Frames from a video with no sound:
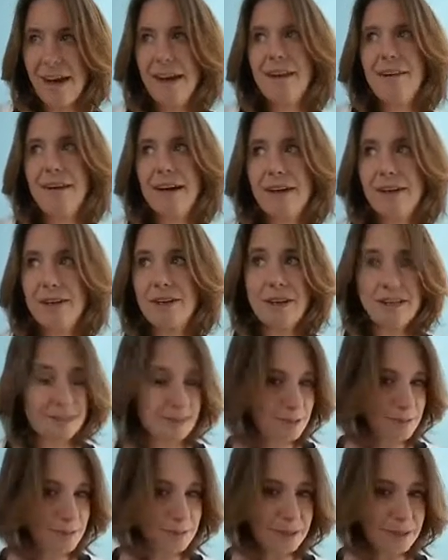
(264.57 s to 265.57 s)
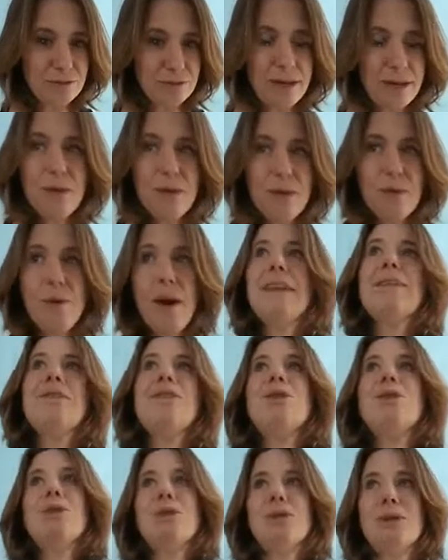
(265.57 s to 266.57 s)
Anger at her husband, right? Why
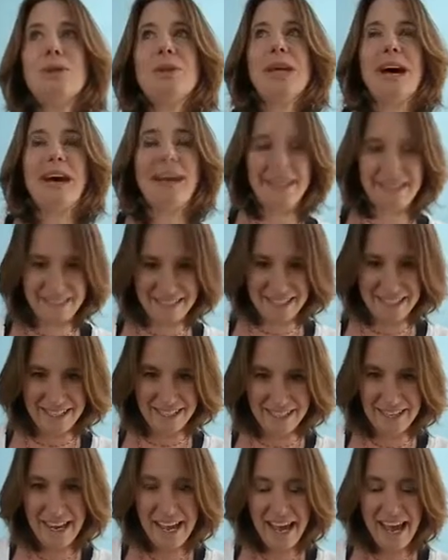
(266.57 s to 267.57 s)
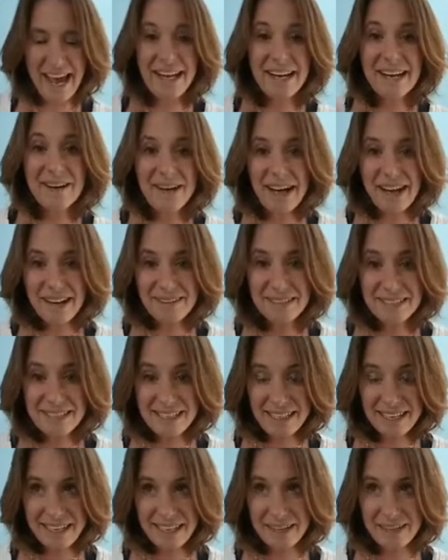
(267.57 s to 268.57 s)
did you do that? And now I have to
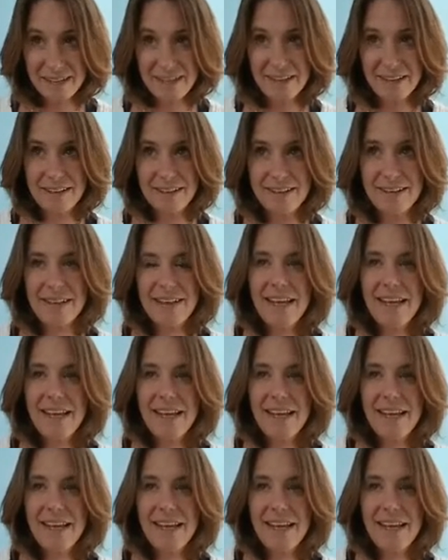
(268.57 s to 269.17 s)
take care of it.